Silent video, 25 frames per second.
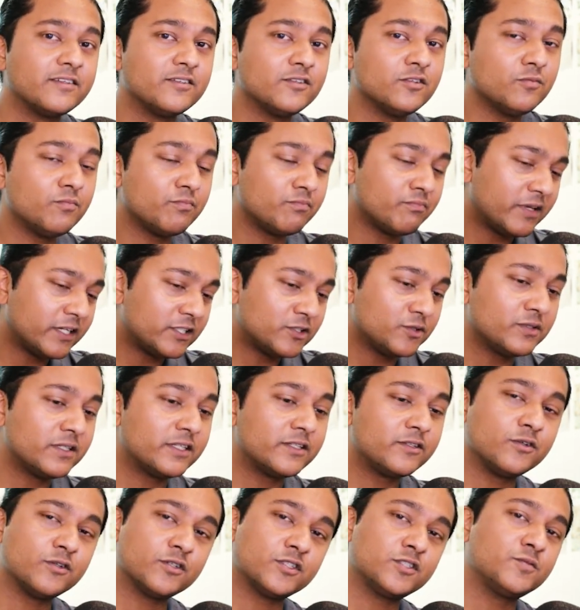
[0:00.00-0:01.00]
Make sure
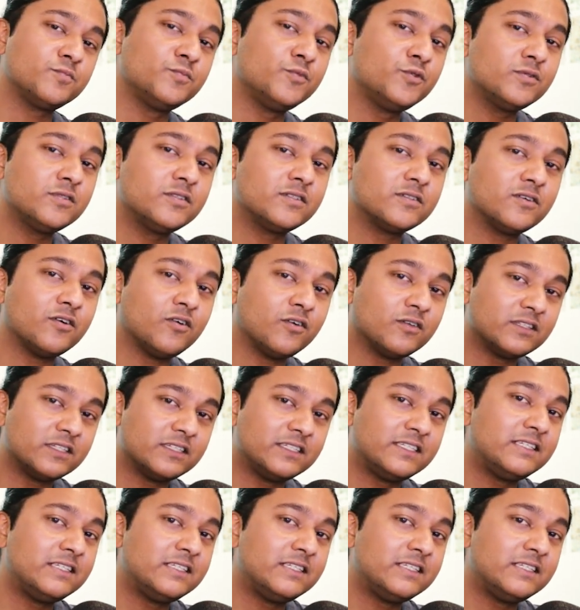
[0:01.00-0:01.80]
that you're smooth on the